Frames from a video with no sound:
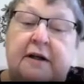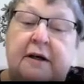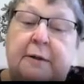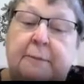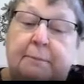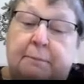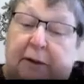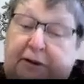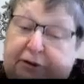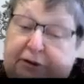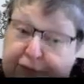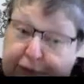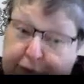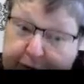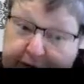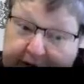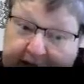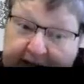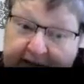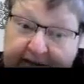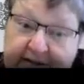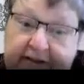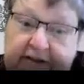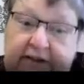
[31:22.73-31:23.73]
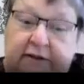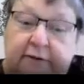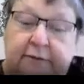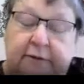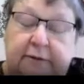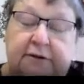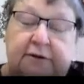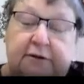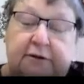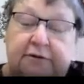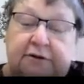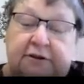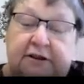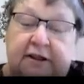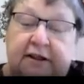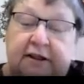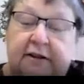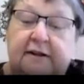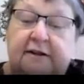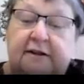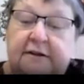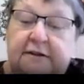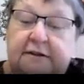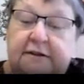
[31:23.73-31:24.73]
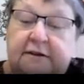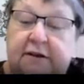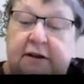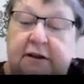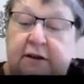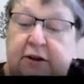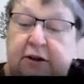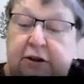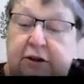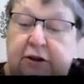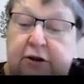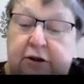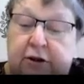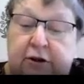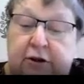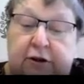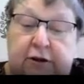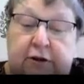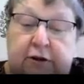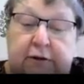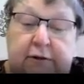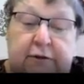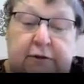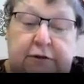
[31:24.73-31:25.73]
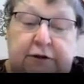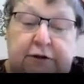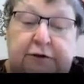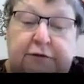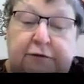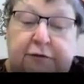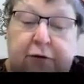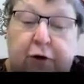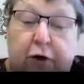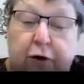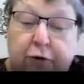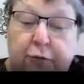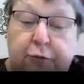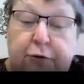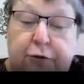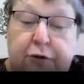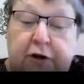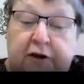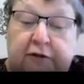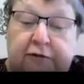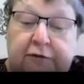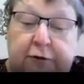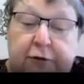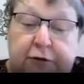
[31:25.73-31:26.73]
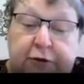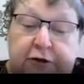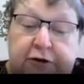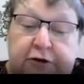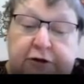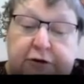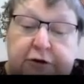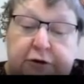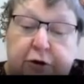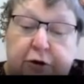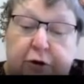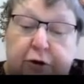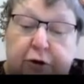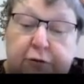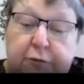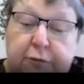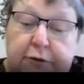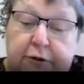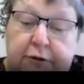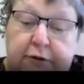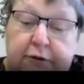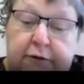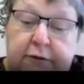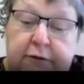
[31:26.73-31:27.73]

But for that sequence of scalars, the formula for this norm